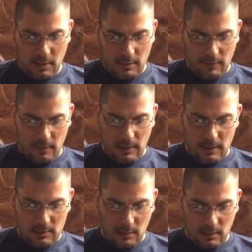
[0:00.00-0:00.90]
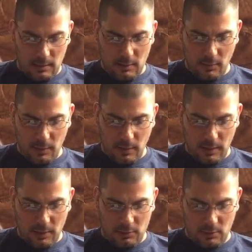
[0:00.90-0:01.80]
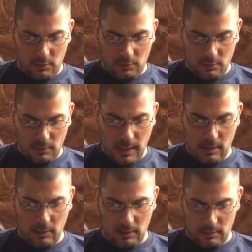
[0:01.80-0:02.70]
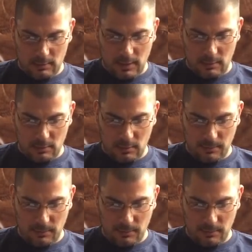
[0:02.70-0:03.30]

very easily, and the front of the engine, cowling, settled.